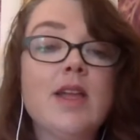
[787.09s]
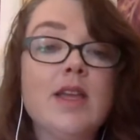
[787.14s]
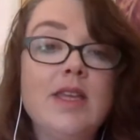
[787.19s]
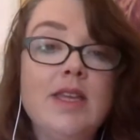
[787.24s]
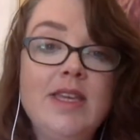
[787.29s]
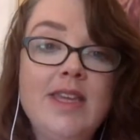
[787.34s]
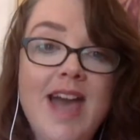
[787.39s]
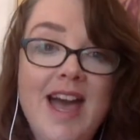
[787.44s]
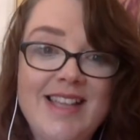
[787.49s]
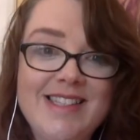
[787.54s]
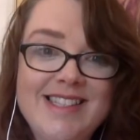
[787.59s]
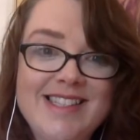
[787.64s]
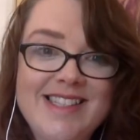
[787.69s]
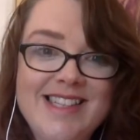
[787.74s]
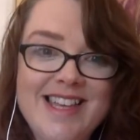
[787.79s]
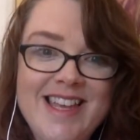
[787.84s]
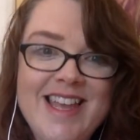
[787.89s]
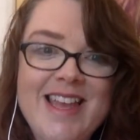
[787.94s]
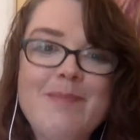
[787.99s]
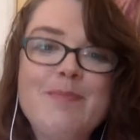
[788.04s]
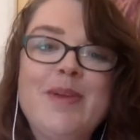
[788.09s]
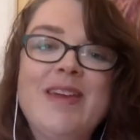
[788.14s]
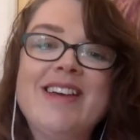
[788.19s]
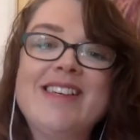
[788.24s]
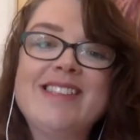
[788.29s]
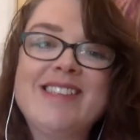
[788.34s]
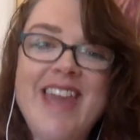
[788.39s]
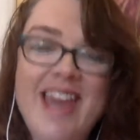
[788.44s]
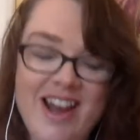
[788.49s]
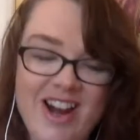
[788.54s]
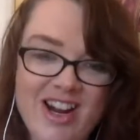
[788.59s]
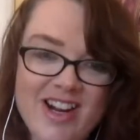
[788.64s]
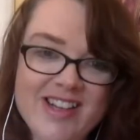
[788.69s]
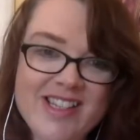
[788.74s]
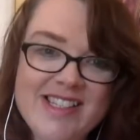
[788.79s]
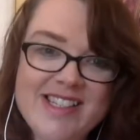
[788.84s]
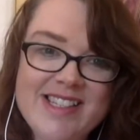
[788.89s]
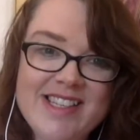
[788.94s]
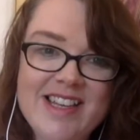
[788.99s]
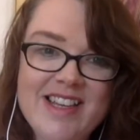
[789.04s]
Yes, because
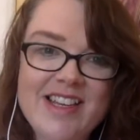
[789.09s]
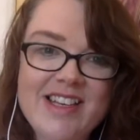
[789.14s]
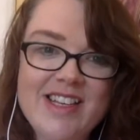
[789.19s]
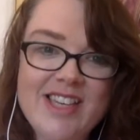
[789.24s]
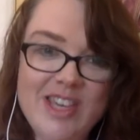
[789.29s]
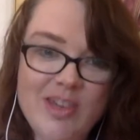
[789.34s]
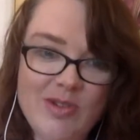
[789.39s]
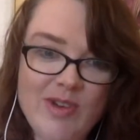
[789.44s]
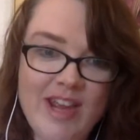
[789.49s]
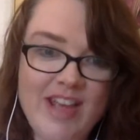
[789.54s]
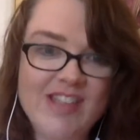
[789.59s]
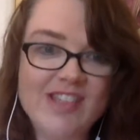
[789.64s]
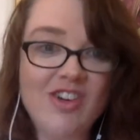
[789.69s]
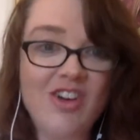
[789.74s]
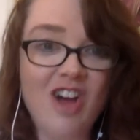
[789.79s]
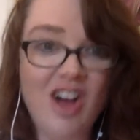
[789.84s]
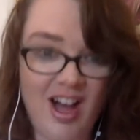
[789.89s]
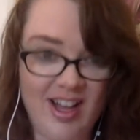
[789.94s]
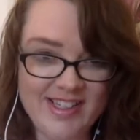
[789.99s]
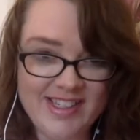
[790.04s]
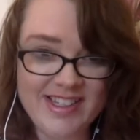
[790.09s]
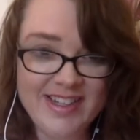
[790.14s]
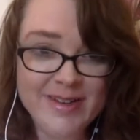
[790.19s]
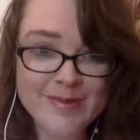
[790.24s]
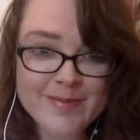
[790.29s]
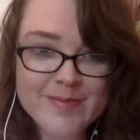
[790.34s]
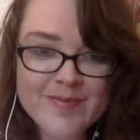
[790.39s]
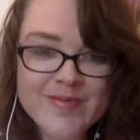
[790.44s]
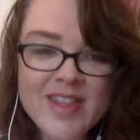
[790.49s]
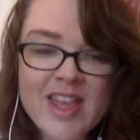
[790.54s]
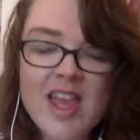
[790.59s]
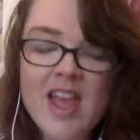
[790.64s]
Karen's Q&As are awesome.